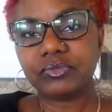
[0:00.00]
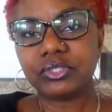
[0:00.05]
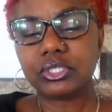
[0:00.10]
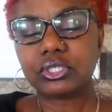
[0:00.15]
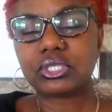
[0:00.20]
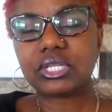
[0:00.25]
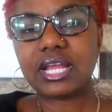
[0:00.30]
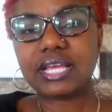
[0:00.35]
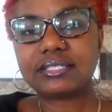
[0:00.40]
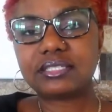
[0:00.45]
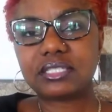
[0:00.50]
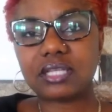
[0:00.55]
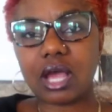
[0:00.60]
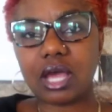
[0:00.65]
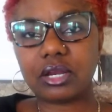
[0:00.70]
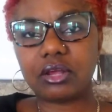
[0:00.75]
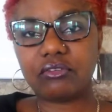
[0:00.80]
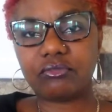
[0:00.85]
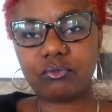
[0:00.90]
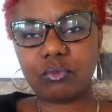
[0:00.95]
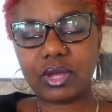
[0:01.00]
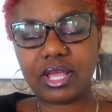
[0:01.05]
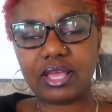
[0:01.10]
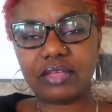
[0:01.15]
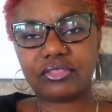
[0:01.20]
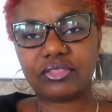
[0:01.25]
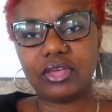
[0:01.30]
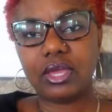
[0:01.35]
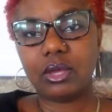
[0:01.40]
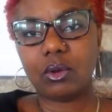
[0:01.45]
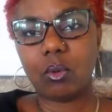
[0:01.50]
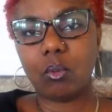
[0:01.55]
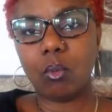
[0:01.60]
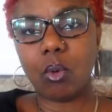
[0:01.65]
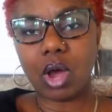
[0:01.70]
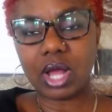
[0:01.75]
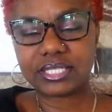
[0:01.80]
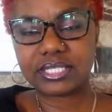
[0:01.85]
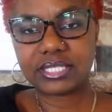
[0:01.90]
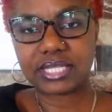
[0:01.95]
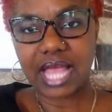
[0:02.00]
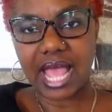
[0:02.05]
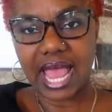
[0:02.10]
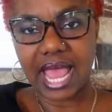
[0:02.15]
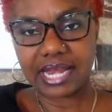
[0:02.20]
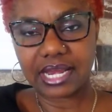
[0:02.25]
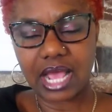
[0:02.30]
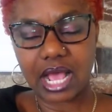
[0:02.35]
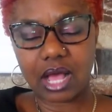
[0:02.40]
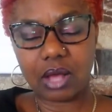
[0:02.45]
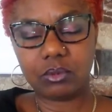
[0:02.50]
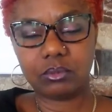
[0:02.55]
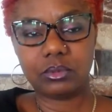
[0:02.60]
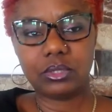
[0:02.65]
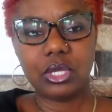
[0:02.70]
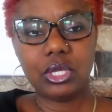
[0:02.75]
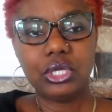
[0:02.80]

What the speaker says: So let's start off with what and how.